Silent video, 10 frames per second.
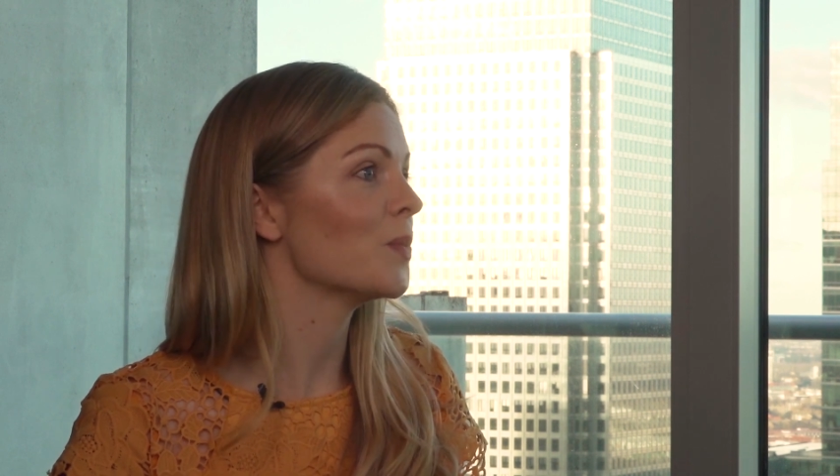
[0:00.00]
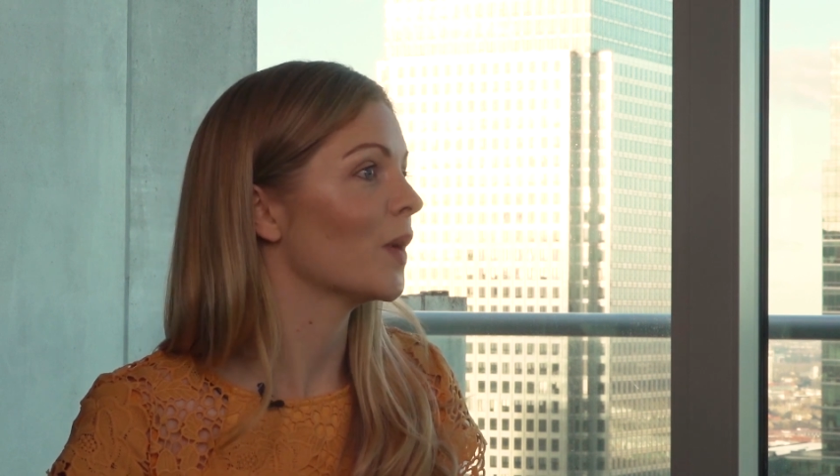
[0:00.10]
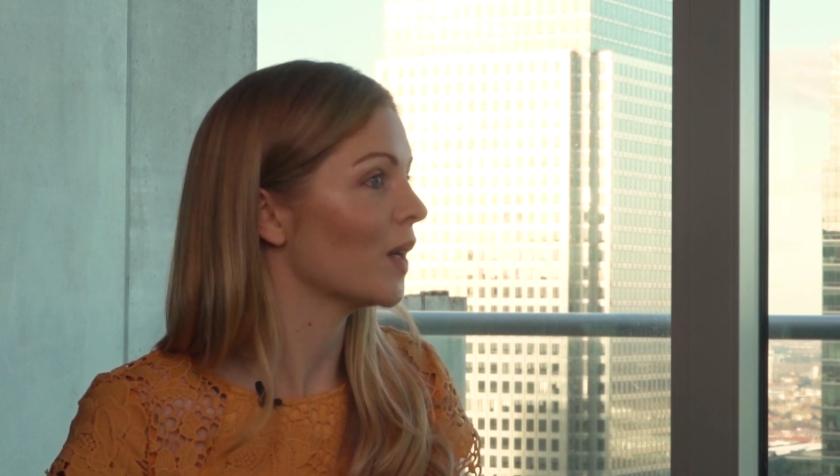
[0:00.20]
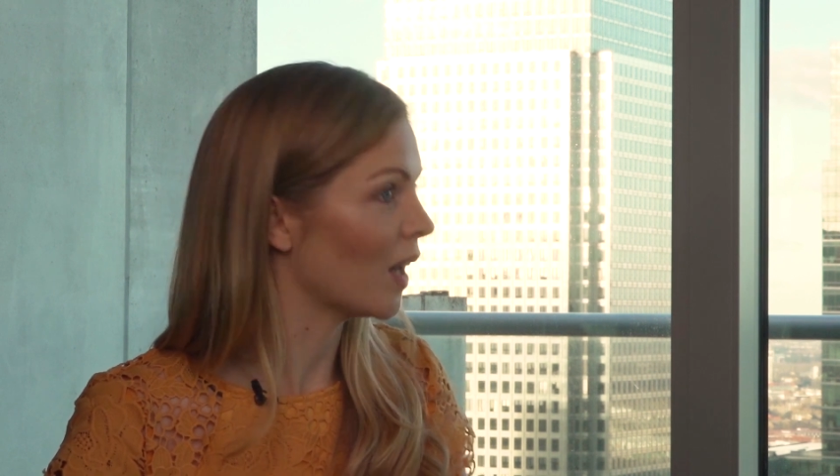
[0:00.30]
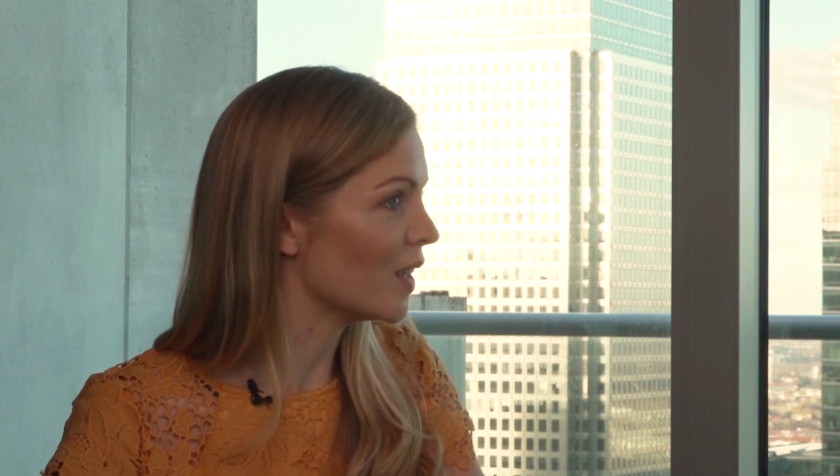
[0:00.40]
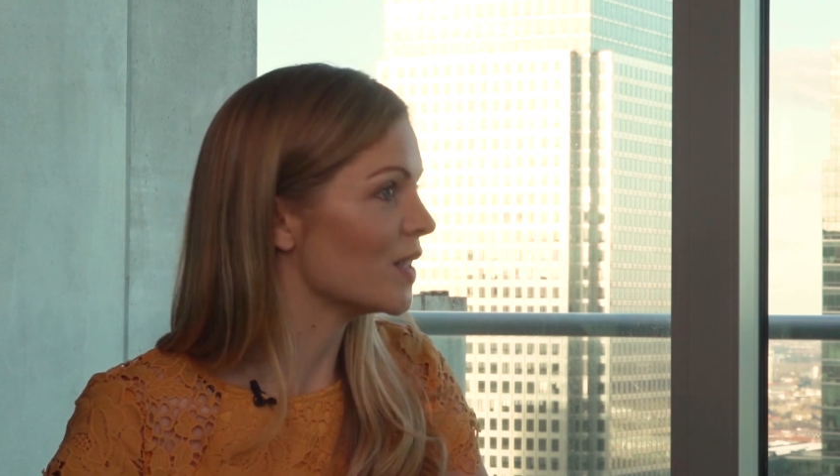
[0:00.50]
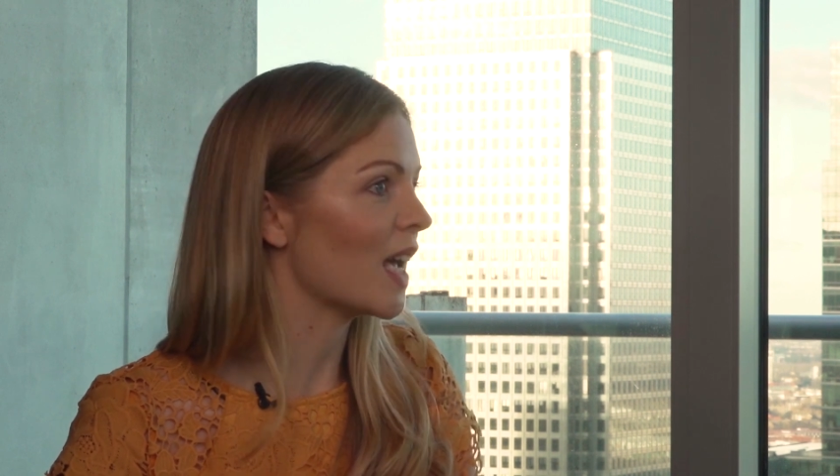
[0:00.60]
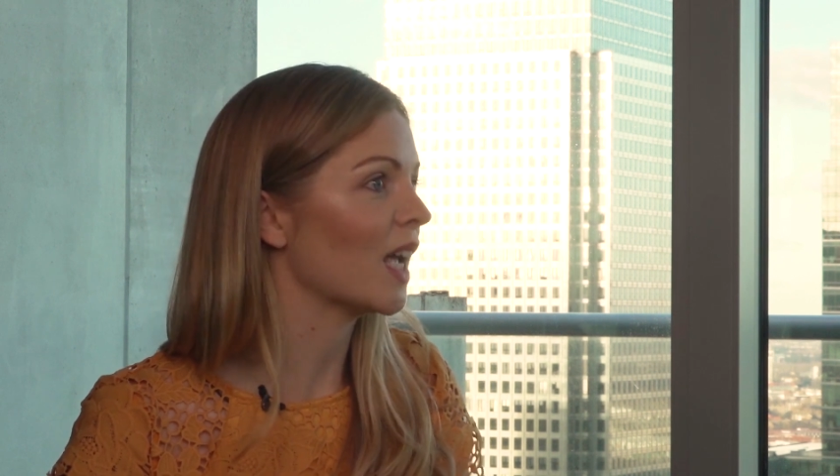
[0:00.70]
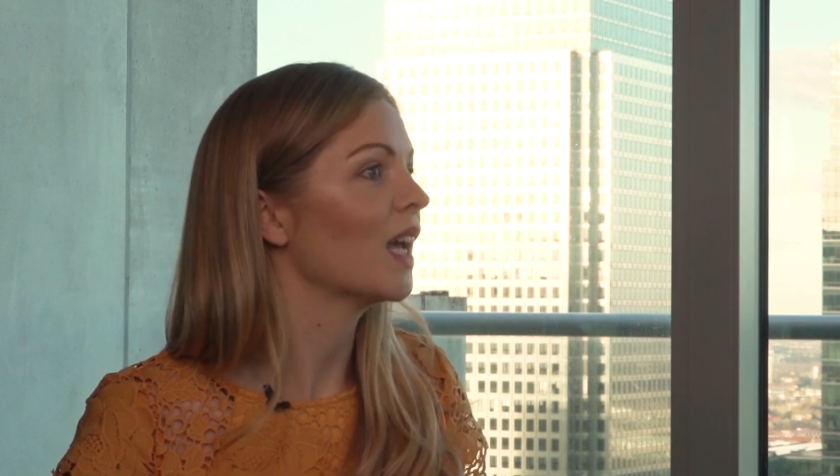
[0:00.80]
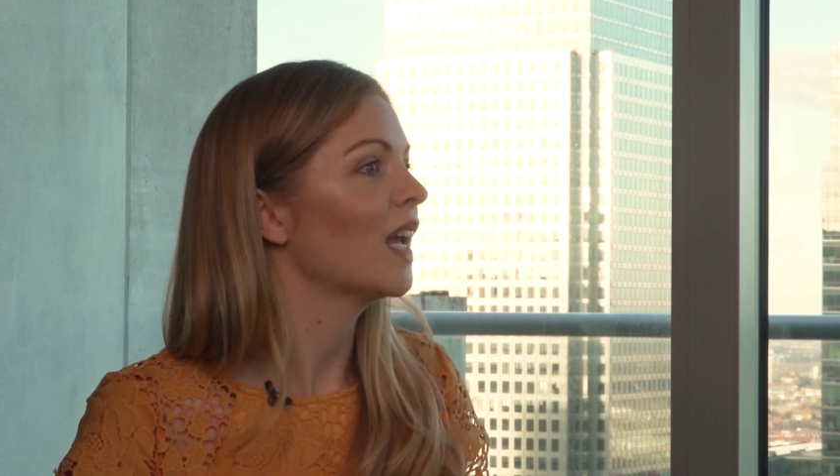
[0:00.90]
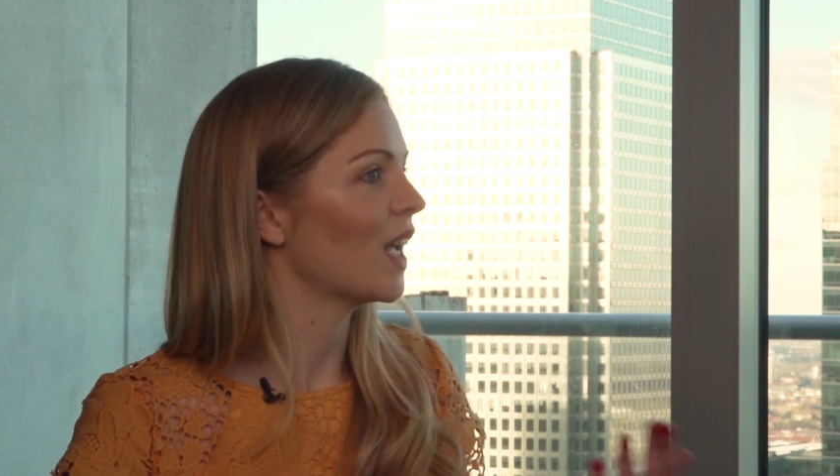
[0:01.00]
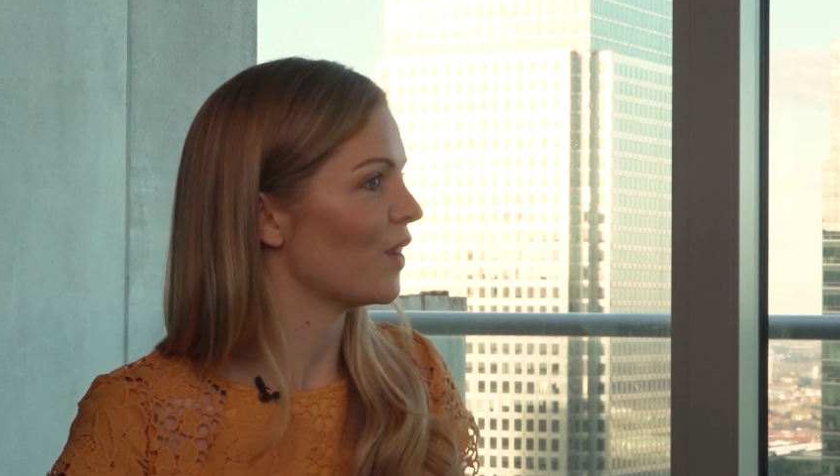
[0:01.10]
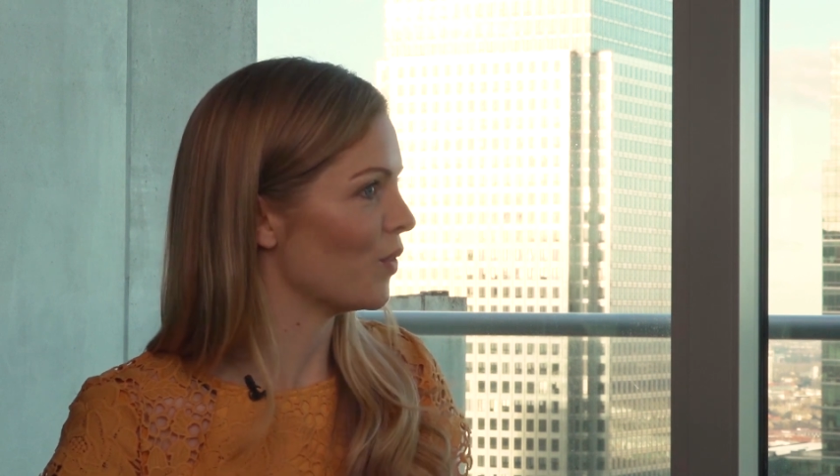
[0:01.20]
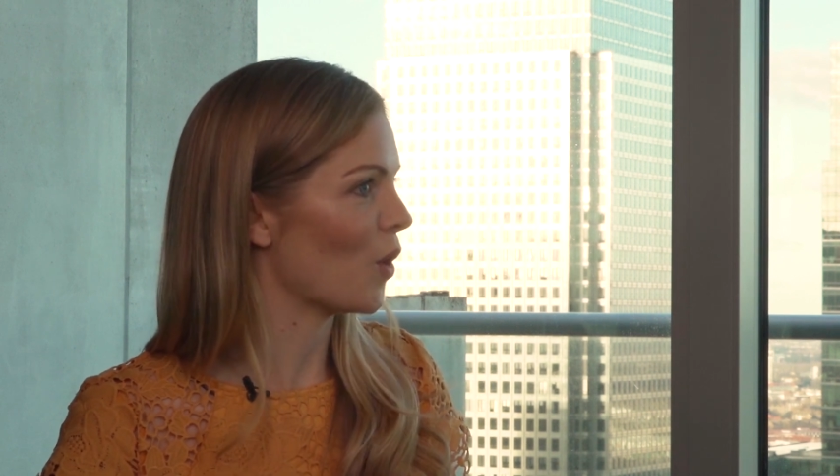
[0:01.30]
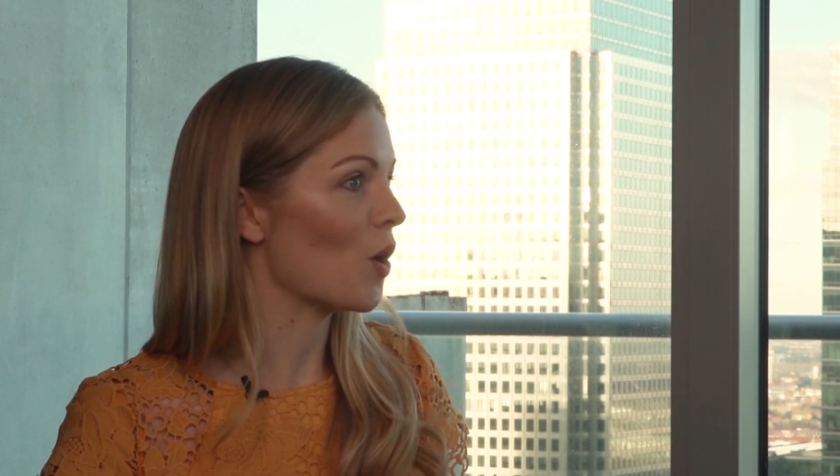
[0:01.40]
But like you say,
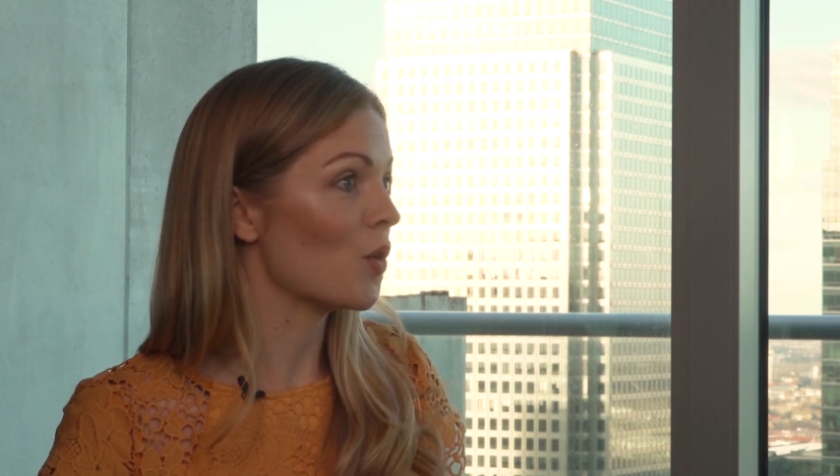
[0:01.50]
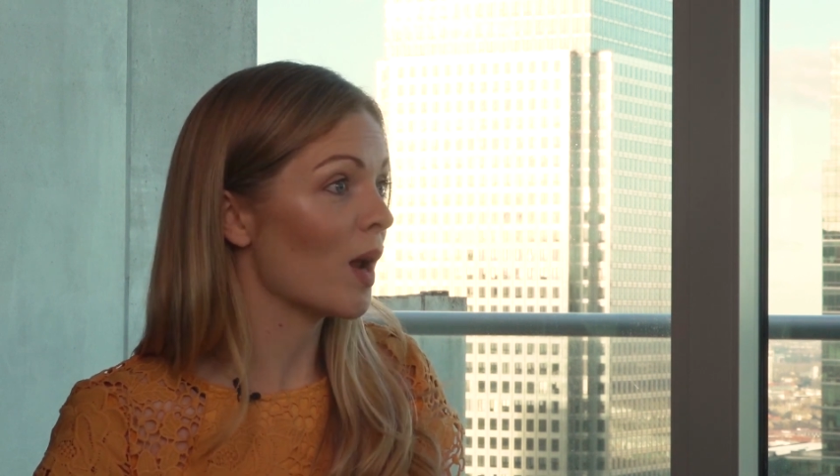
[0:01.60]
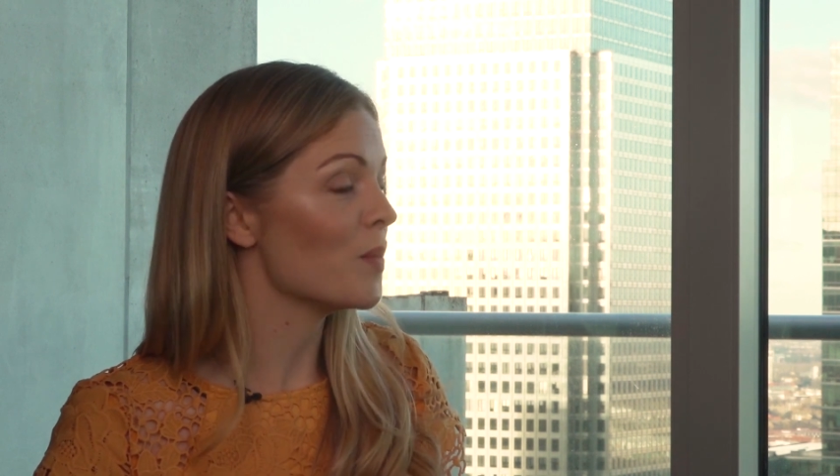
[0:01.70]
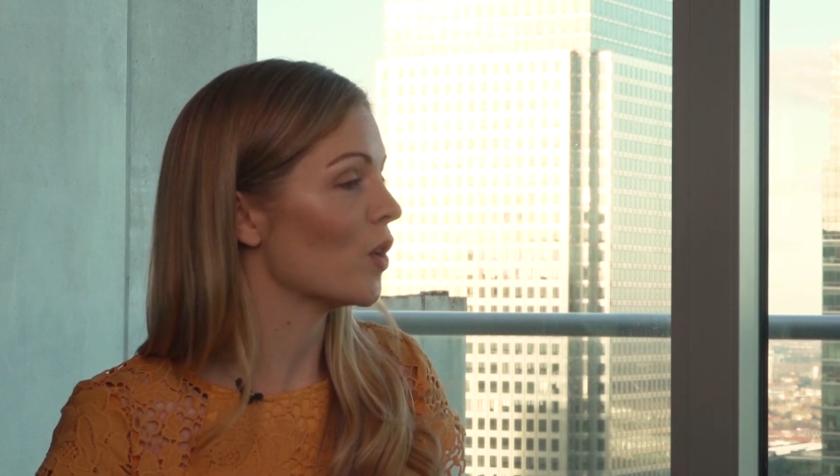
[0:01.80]
if you've got a great